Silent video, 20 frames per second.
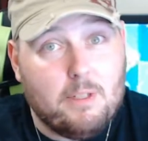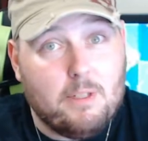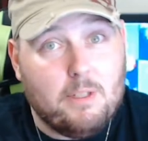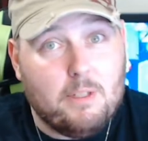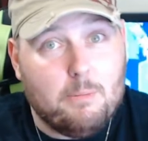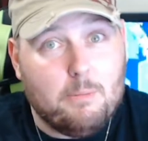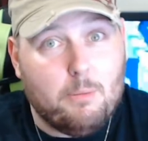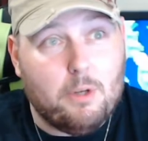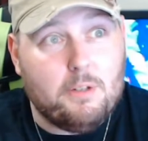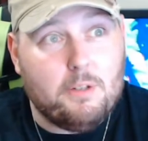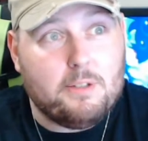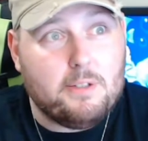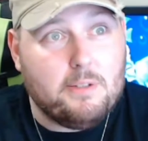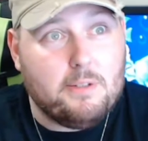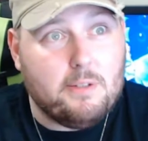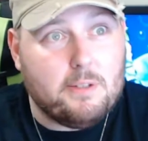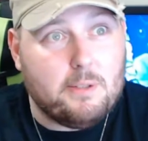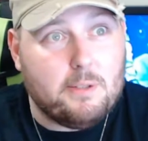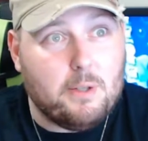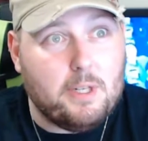Most of
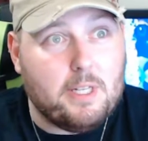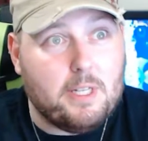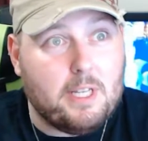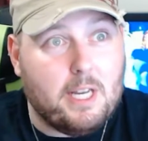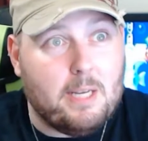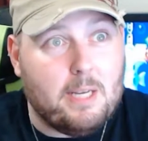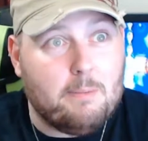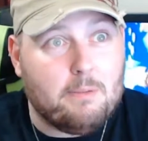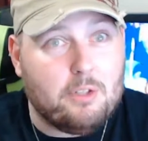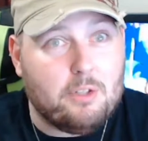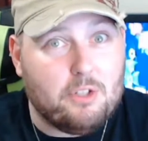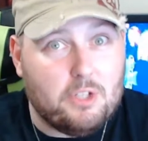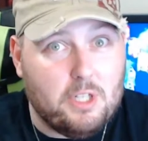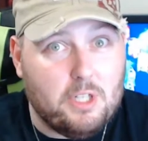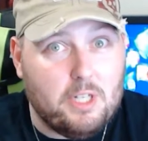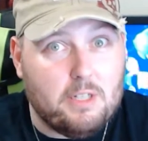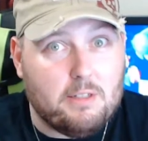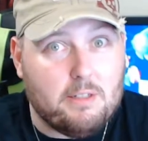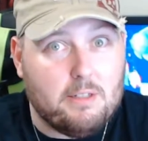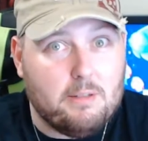the Sonic games are
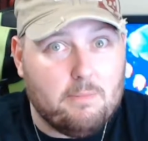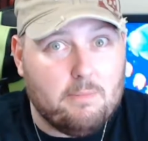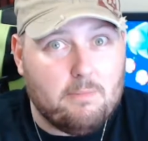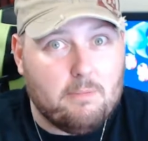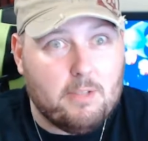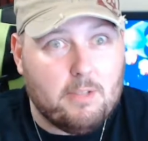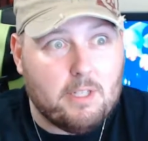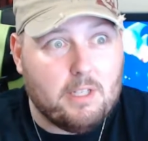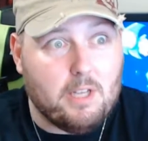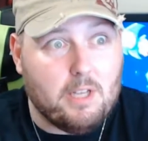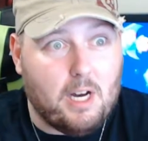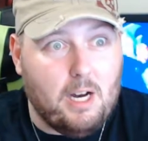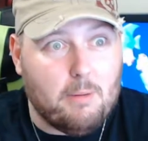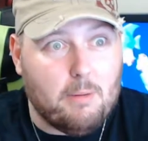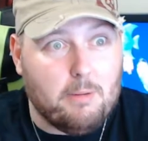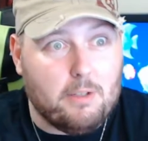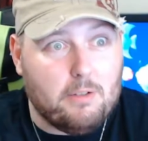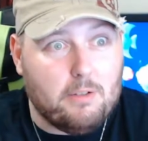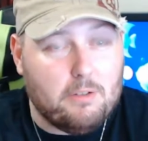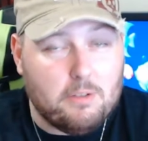shit. They're
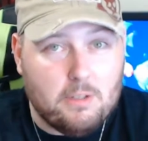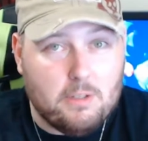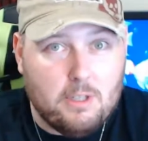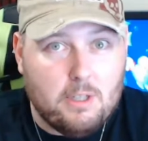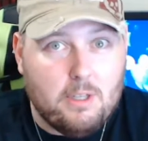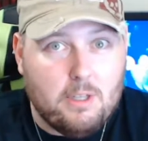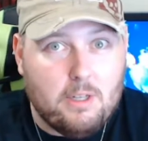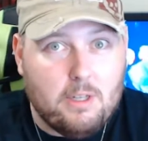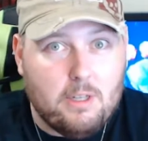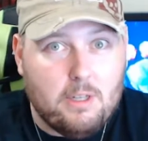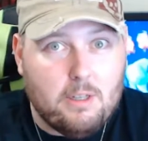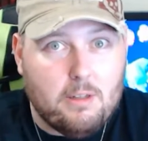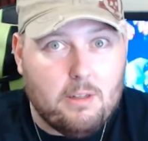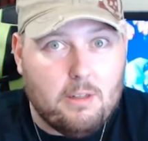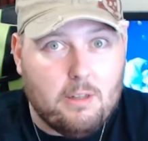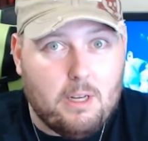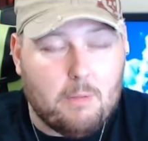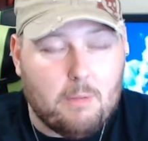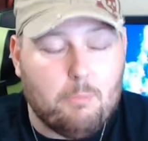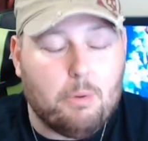garbage.
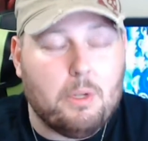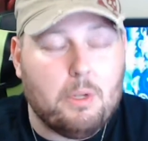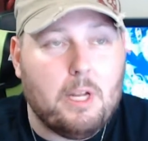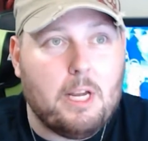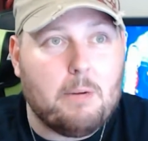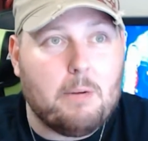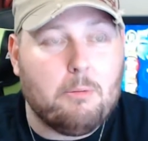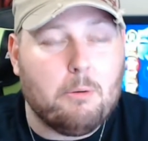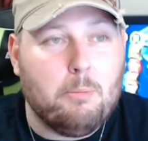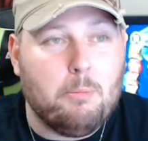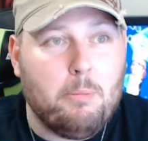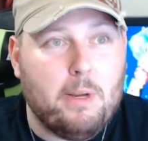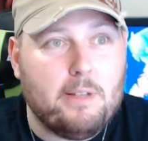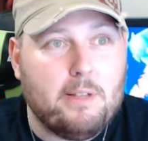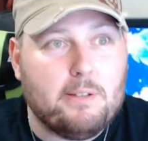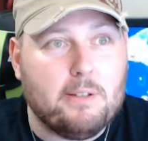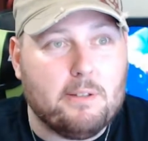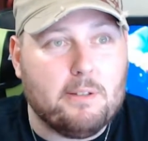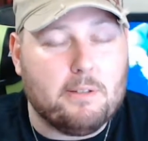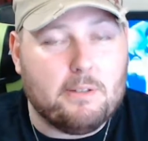Unplayable
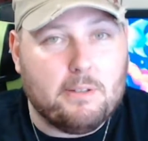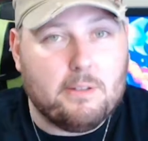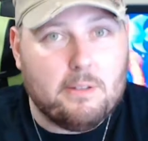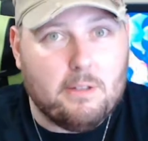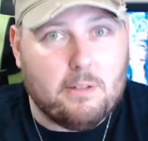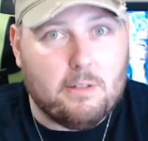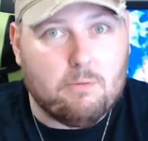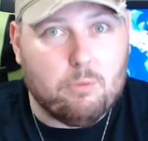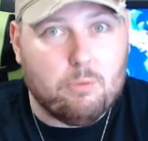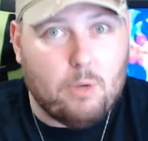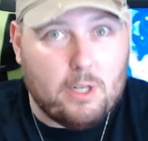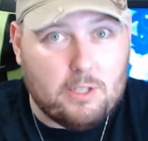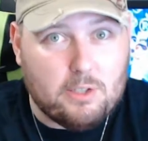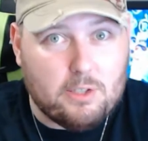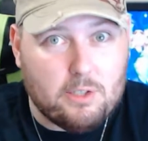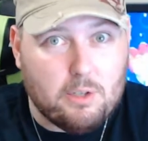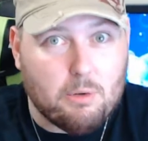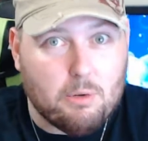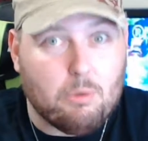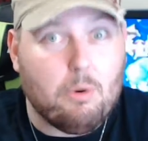messes of
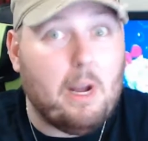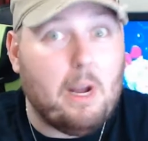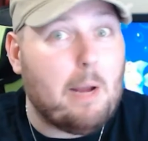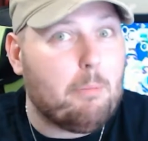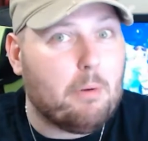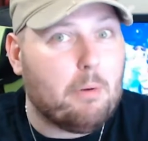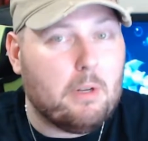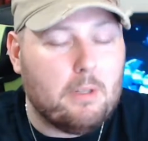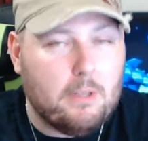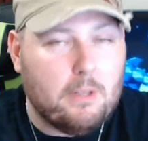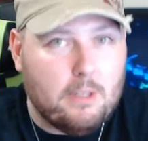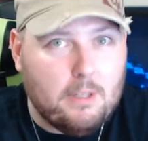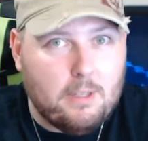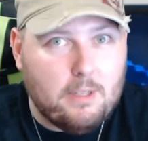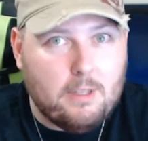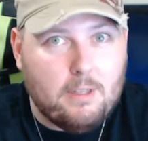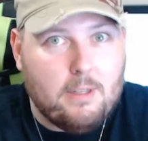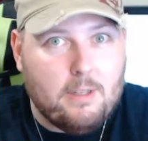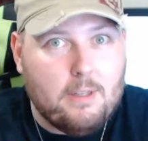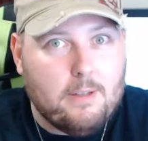rushed crap.
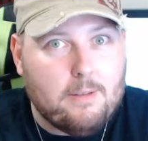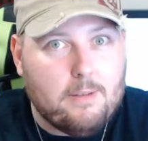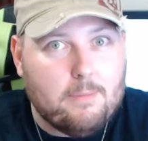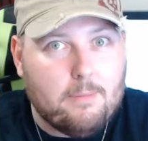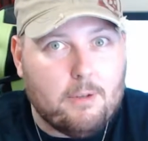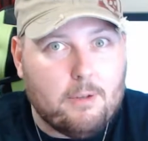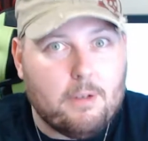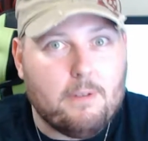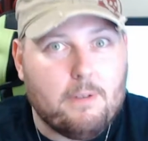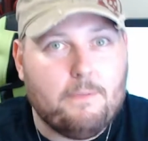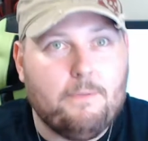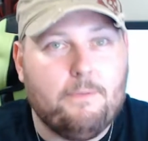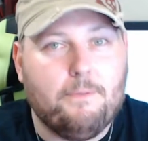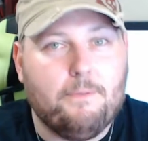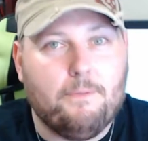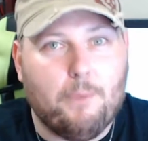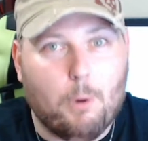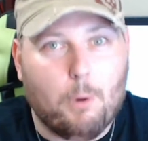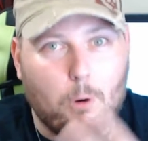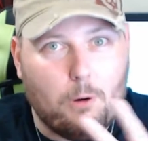There are
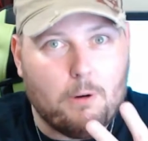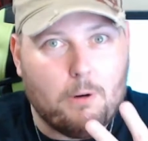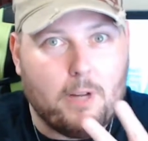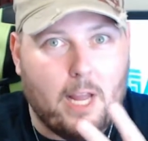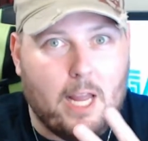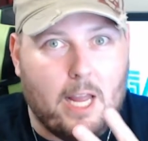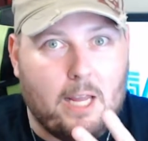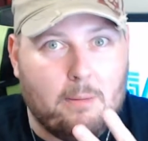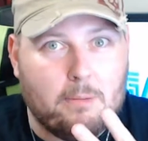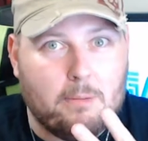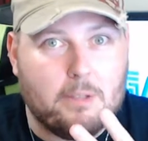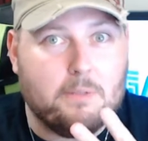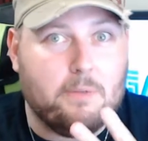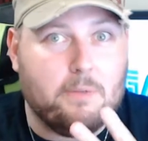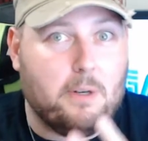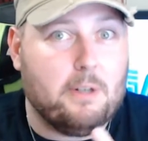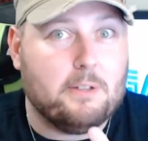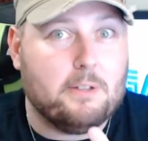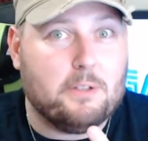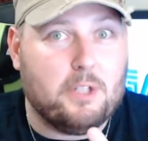4 games, as
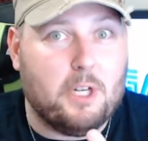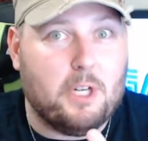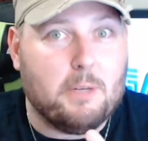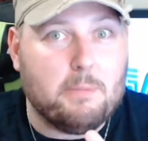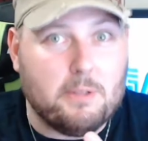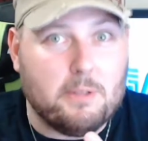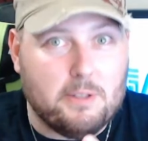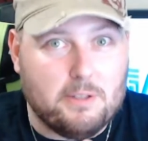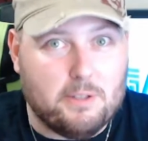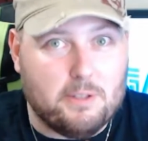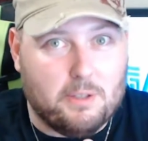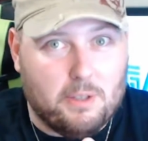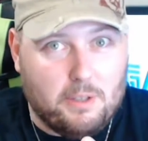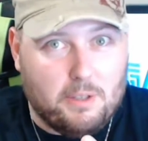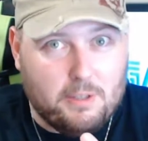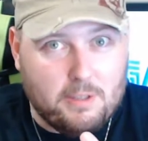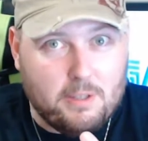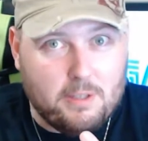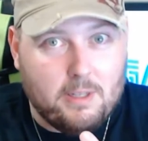far as I'm concerned,